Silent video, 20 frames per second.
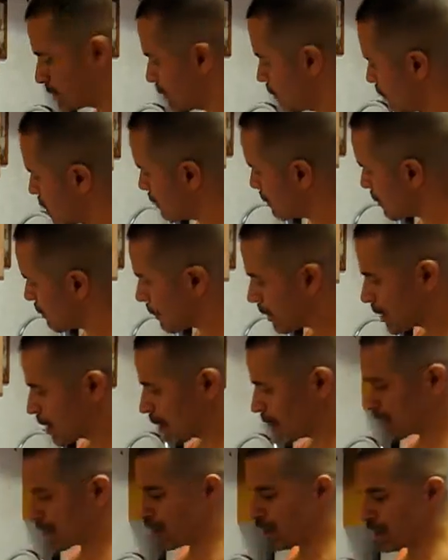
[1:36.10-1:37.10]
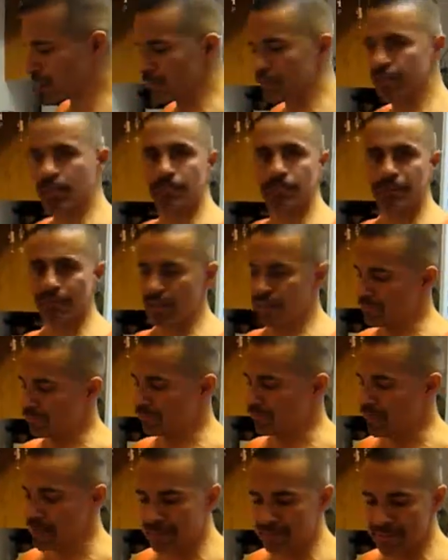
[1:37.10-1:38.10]
you a little bit about avocado when you're picking them for
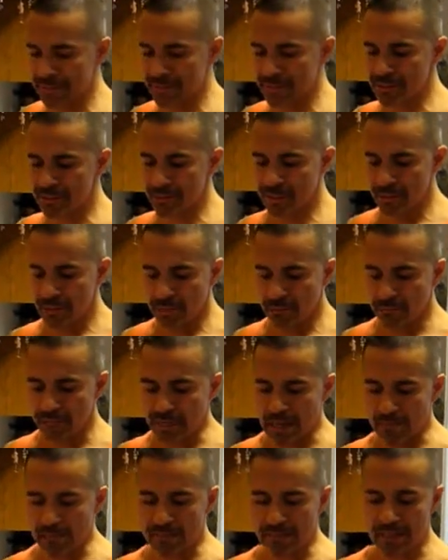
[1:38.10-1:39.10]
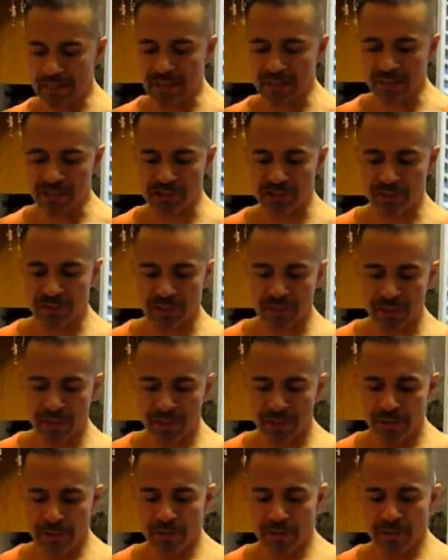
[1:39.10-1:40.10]
ripeness. When I'm in the store,
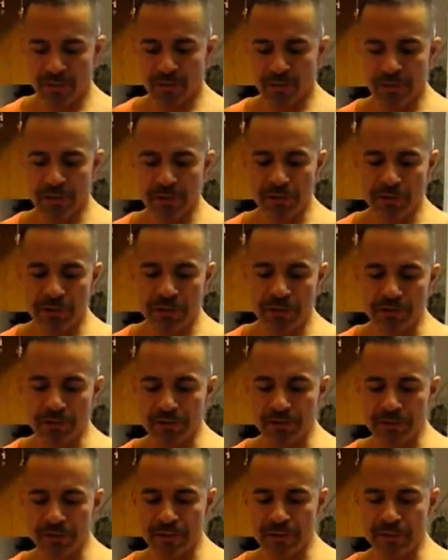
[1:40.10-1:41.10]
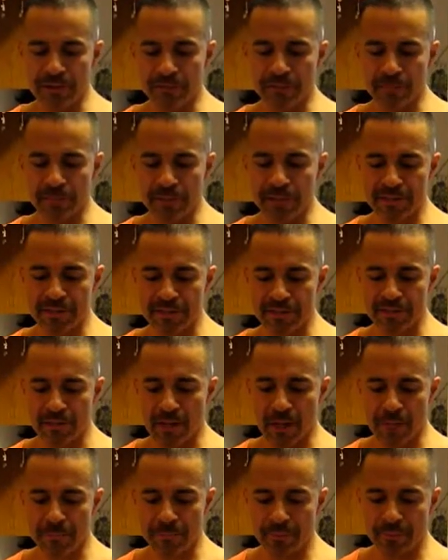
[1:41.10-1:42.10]
what you want to do is if you press the
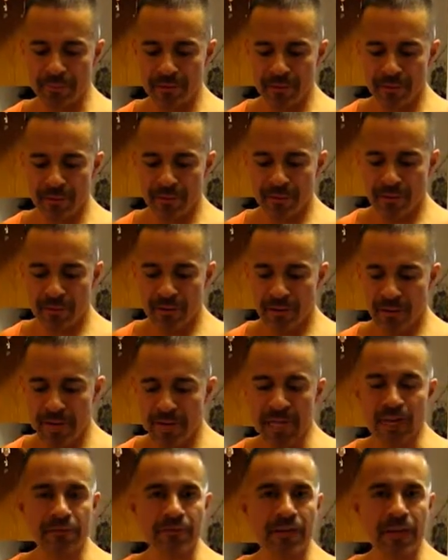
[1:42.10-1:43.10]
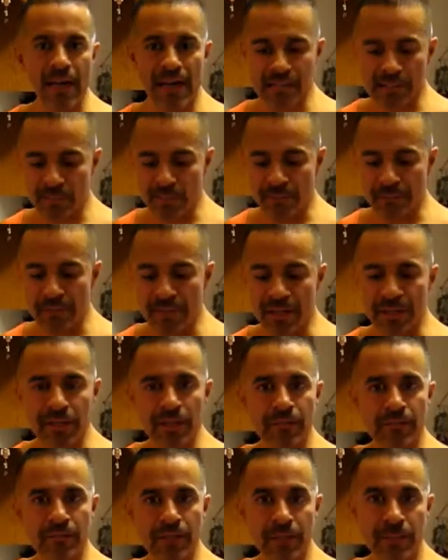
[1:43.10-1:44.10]
top, and if it has a little bit of
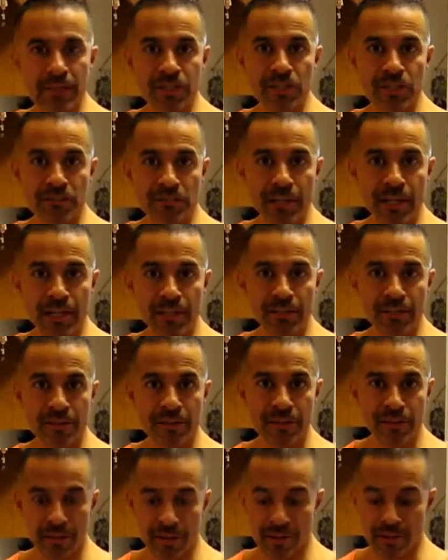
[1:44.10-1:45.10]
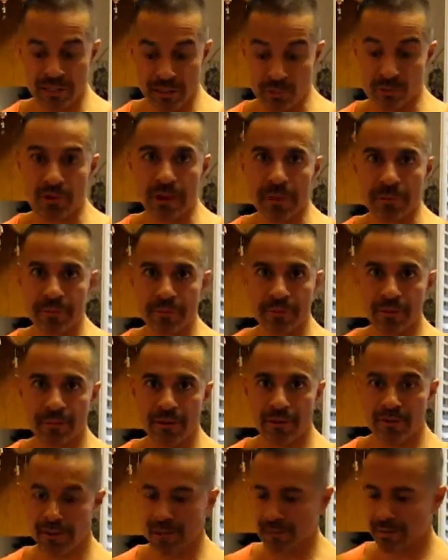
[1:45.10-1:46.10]
give, that means it's ready, it's ripe.
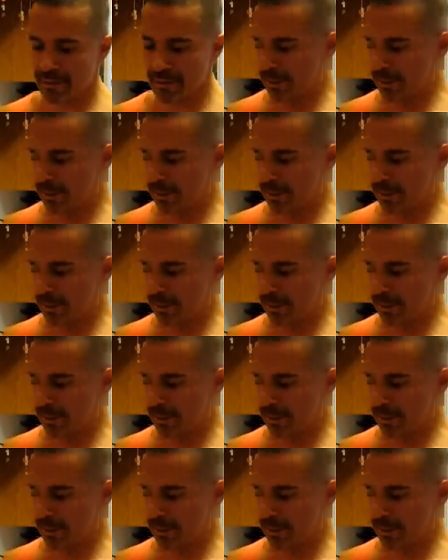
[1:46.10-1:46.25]
Okay?